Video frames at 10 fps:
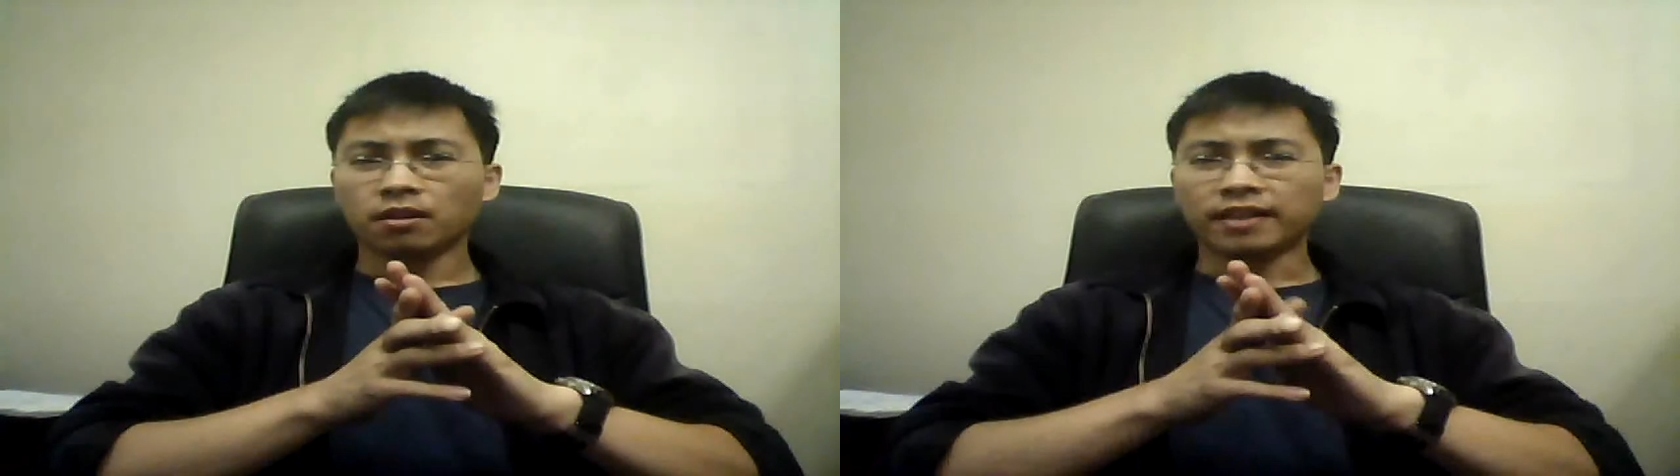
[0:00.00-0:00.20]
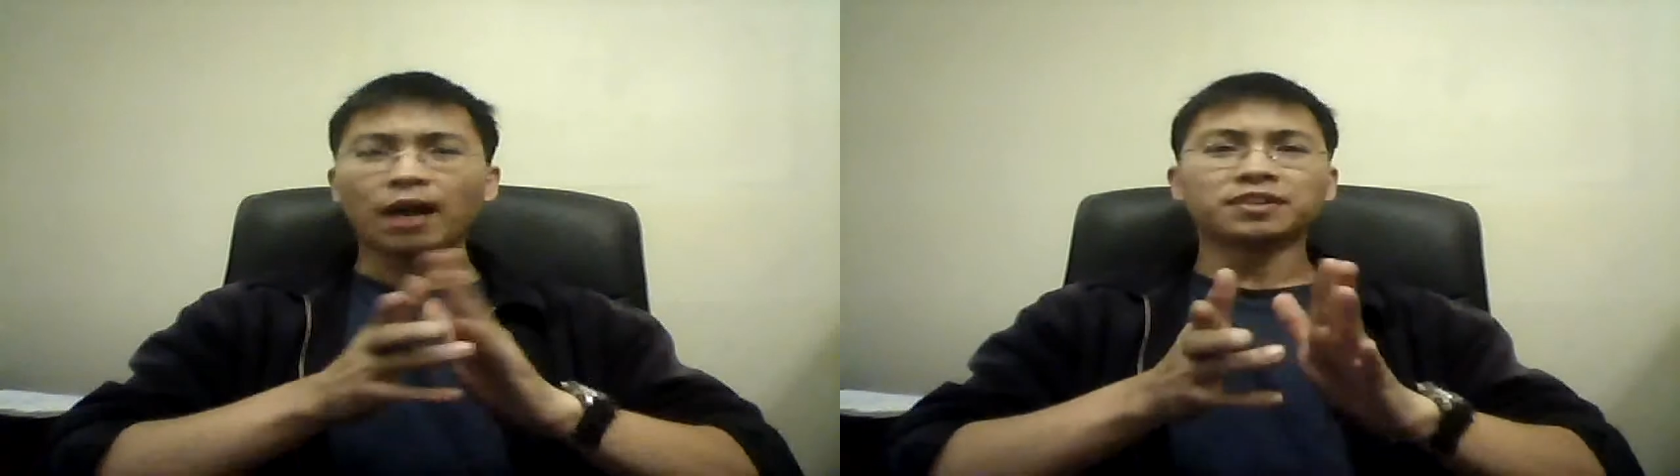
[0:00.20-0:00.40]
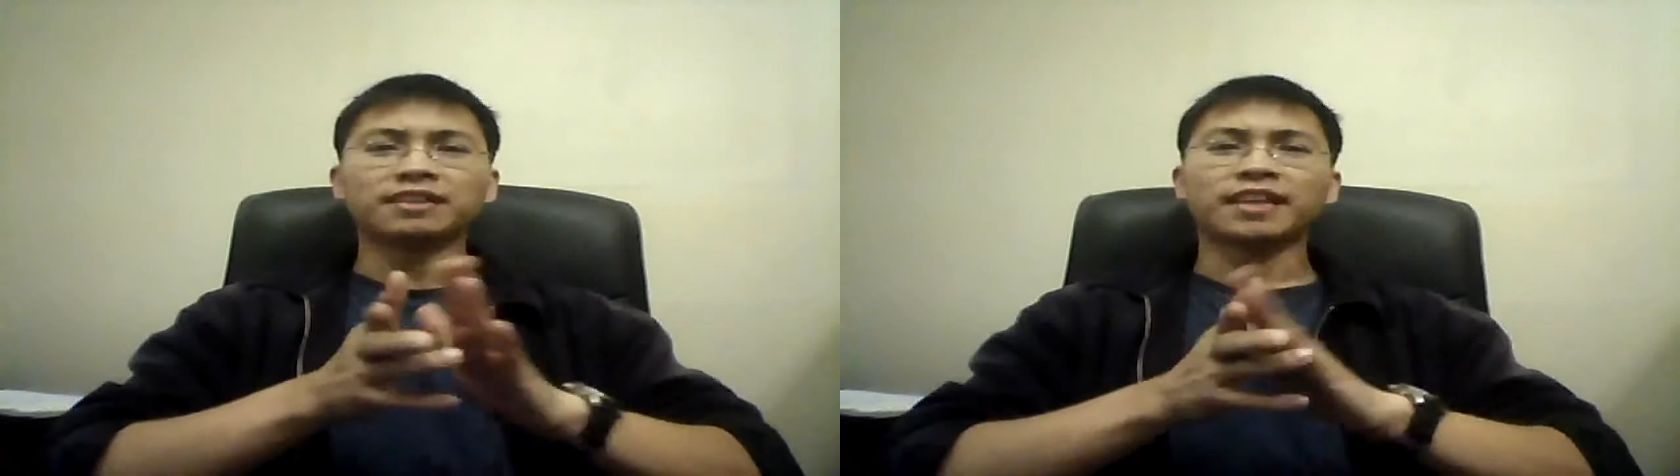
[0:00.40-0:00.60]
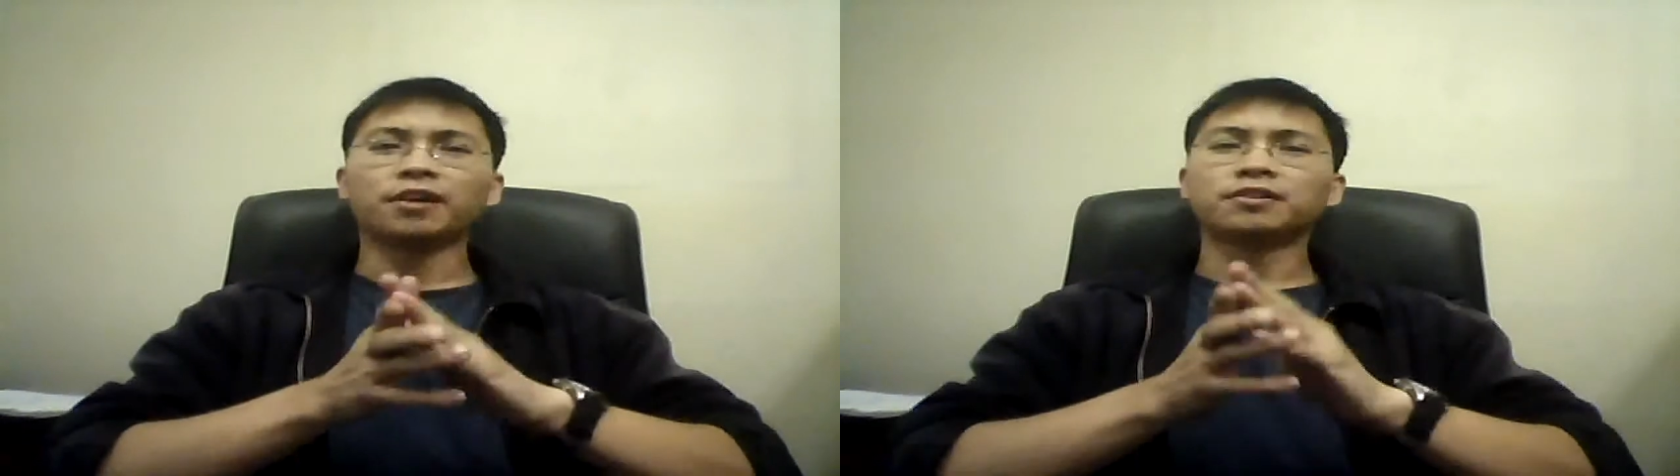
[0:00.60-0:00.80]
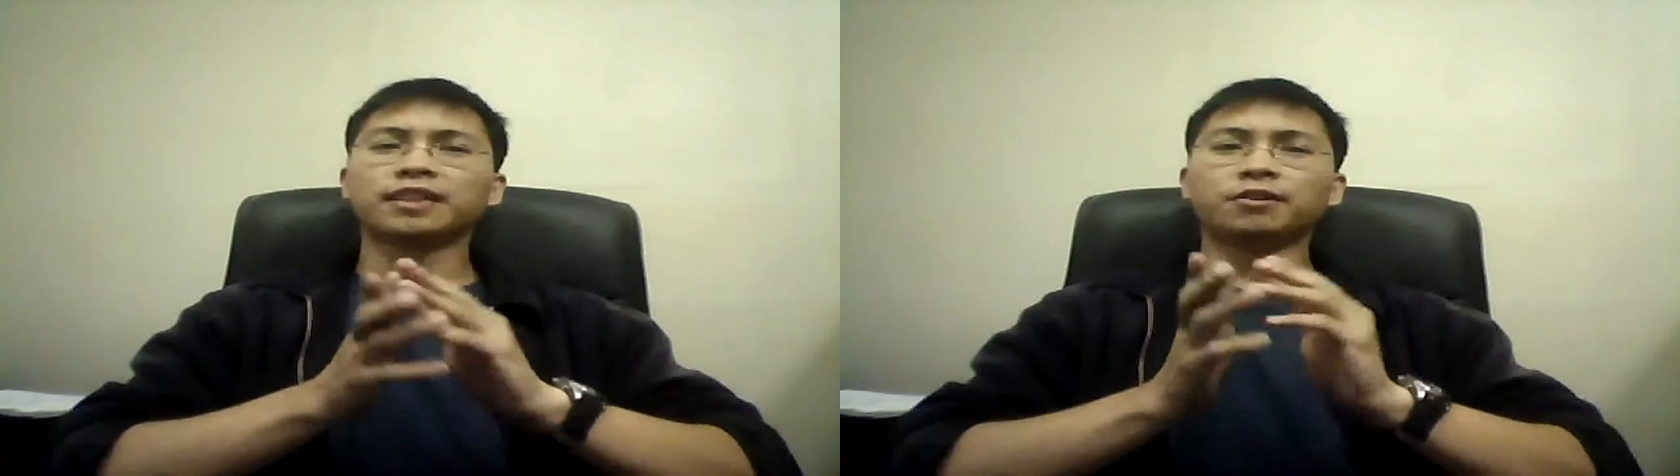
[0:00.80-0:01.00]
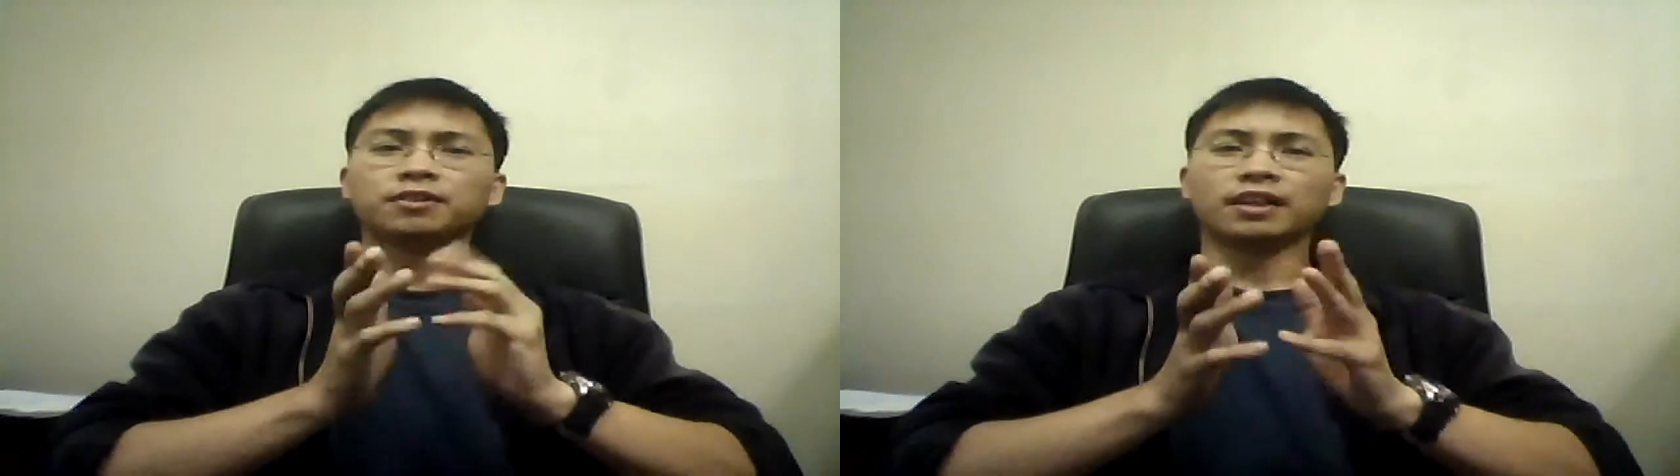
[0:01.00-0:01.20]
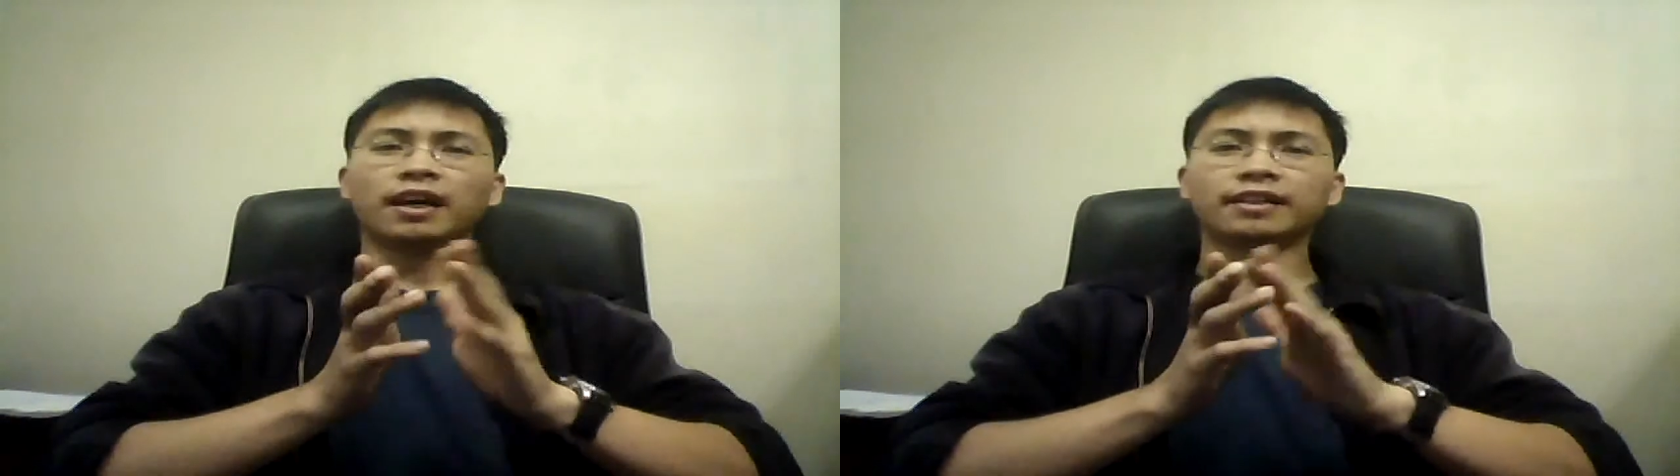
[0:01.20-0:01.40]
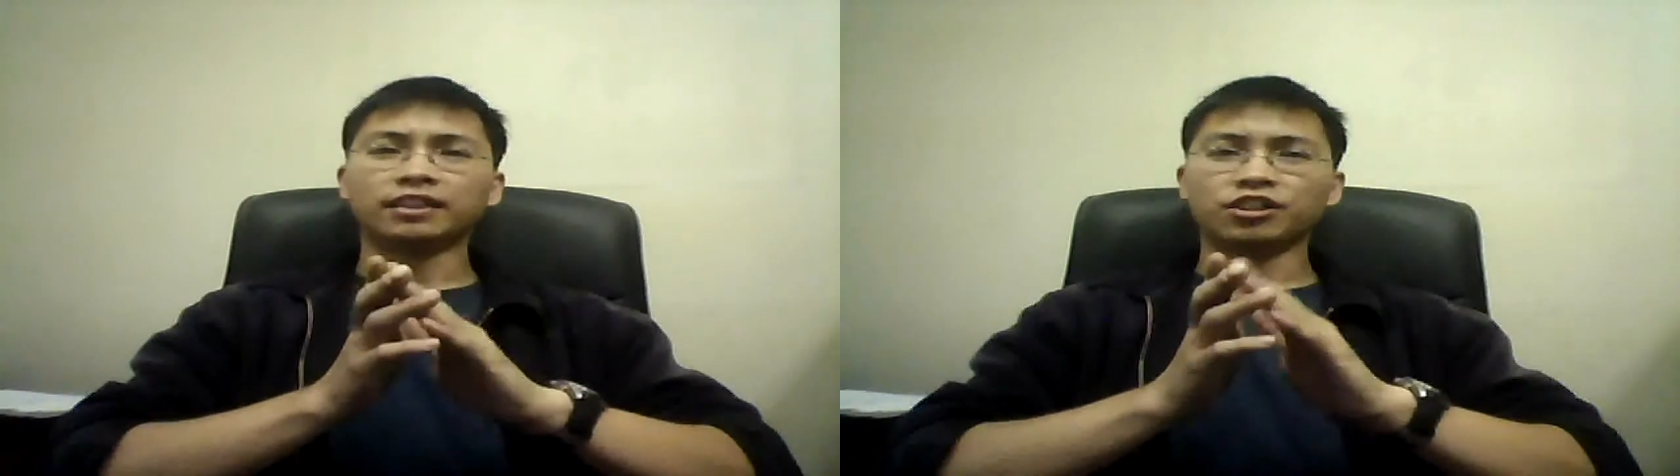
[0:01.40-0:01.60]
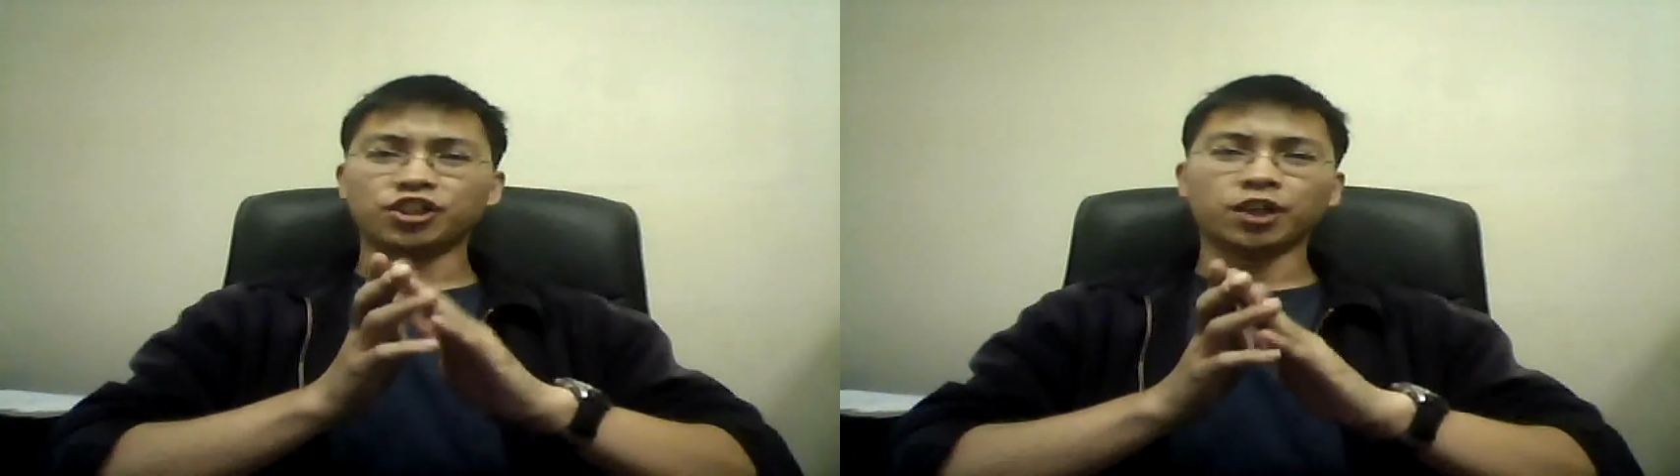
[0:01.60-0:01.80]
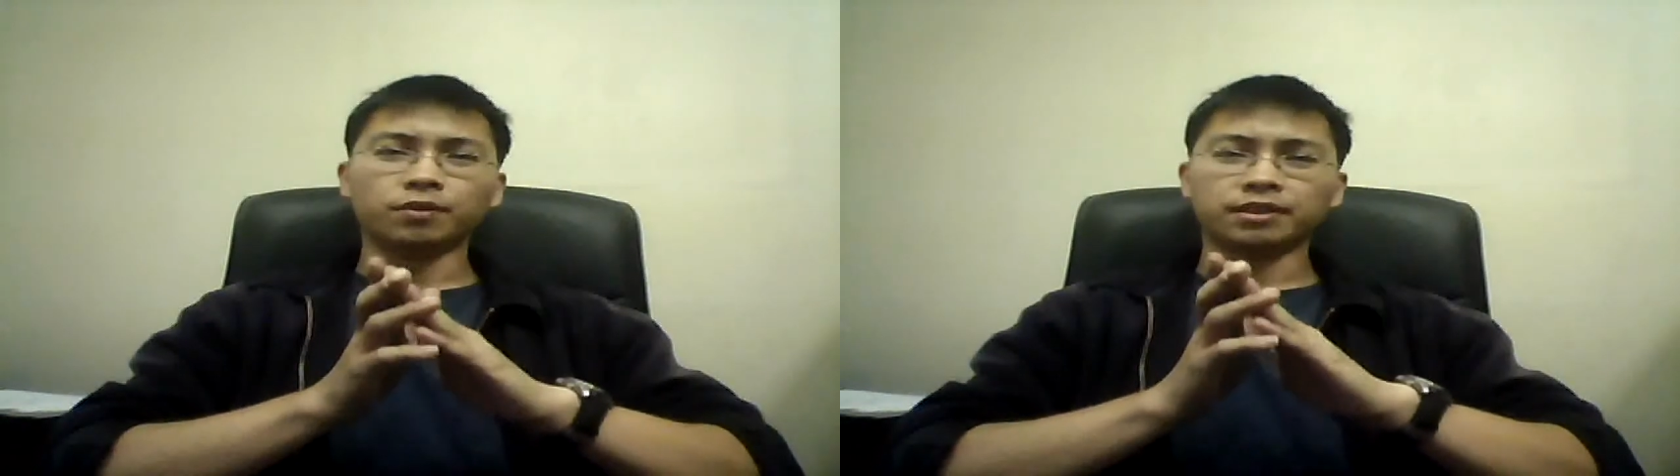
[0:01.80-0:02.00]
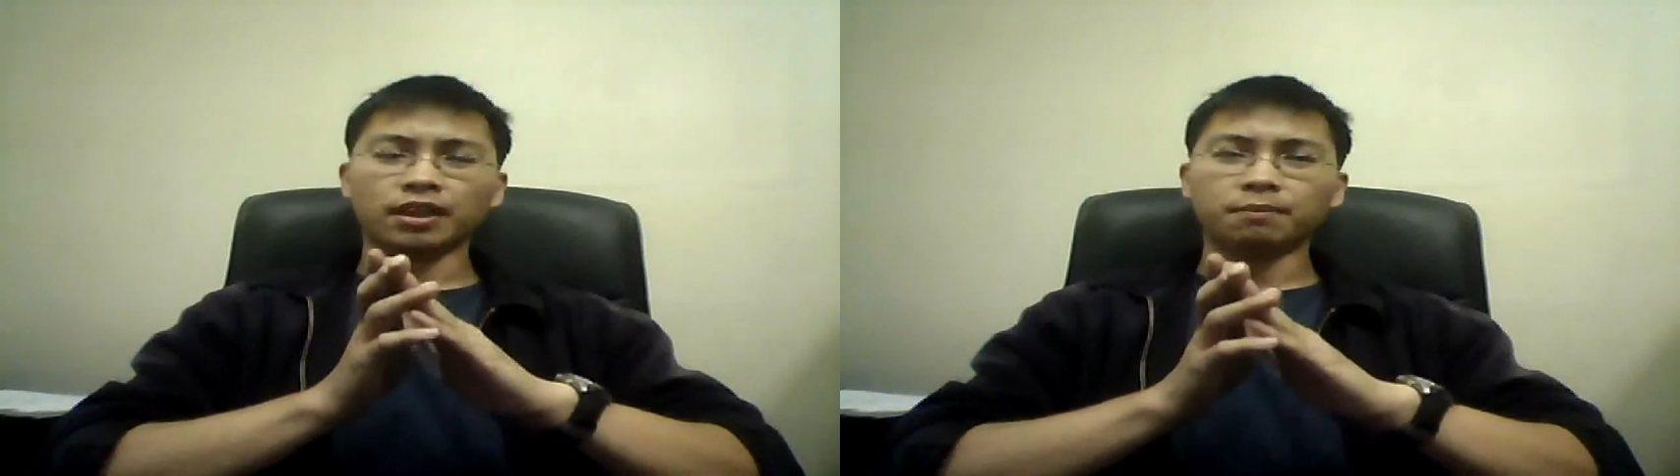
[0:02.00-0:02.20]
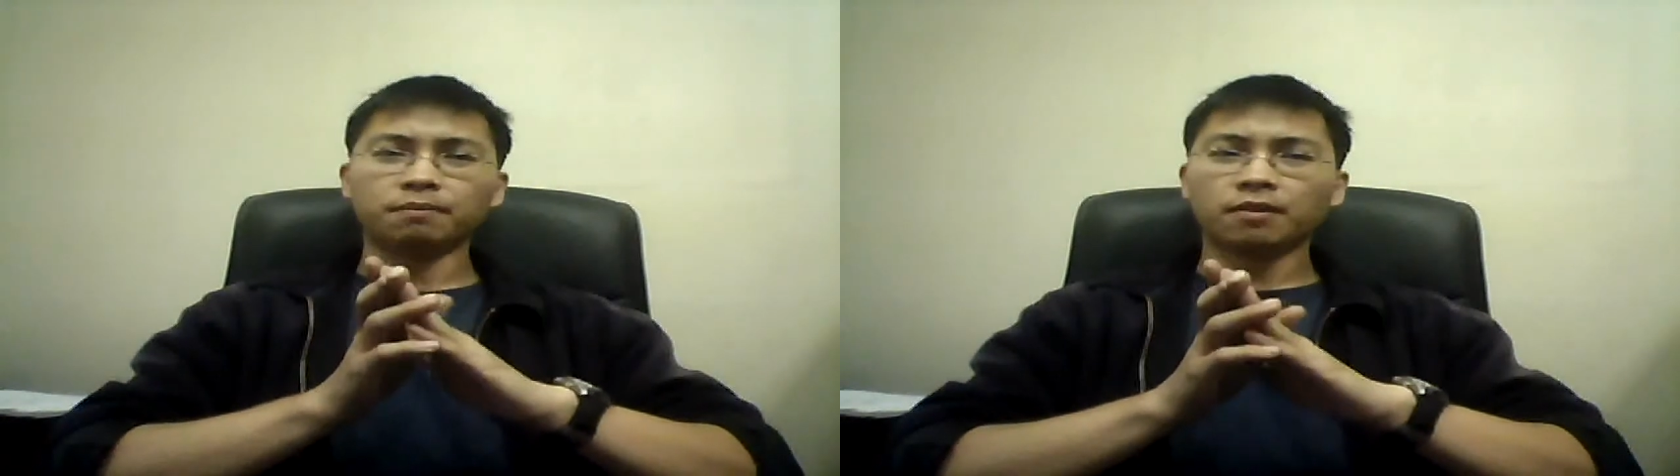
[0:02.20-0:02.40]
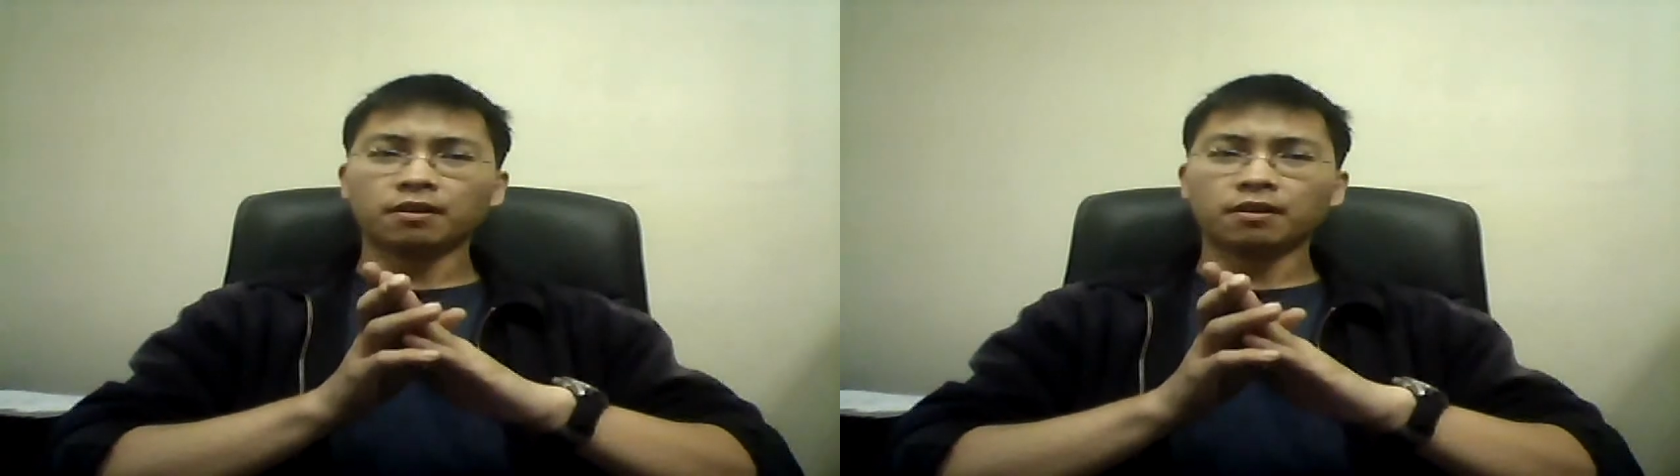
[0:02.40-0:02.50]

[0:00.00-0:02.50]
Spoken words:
That was a telltale sign that the jig was up.